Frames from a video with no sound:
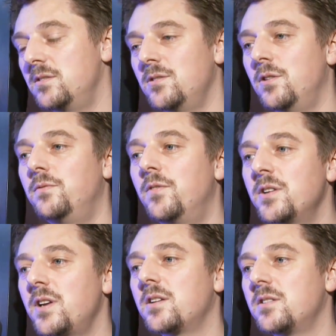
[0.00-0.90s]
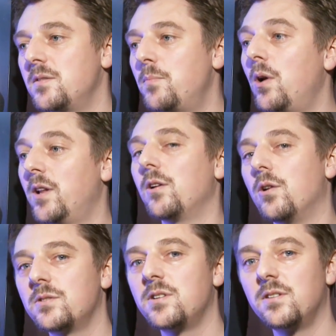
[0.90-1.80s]
So Vert.x is a
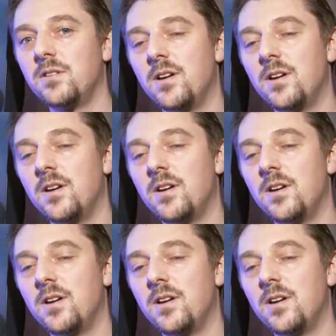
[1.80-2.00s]
polyglot